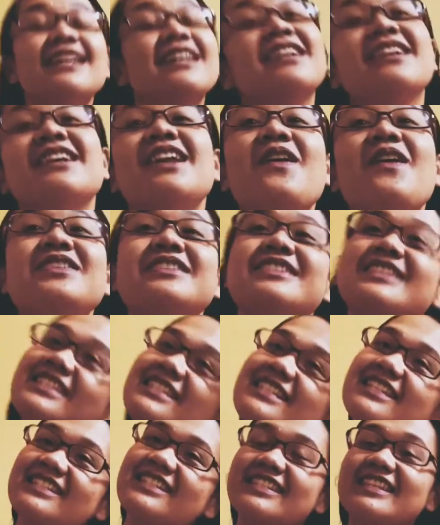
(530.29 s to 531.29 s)
You know,
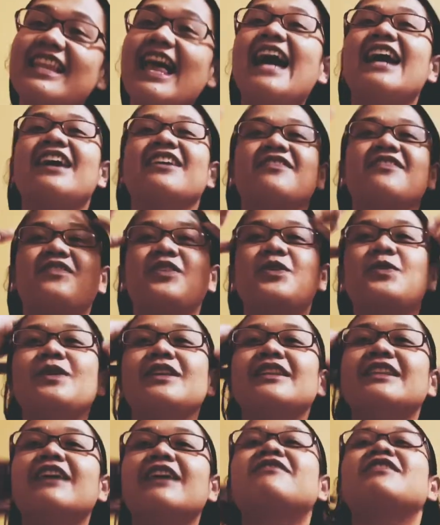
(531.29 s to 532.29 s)
it's life. You
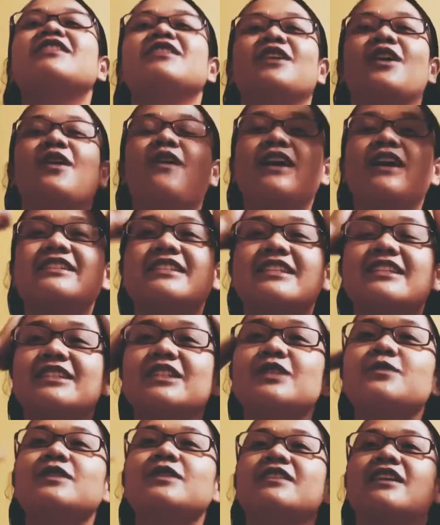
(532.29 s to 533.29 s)
will never know until
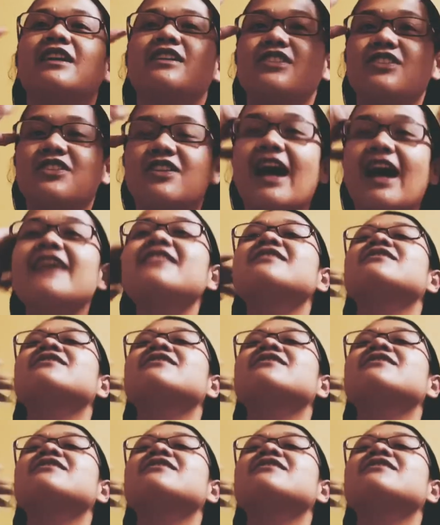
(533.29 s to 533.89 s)
you will not try.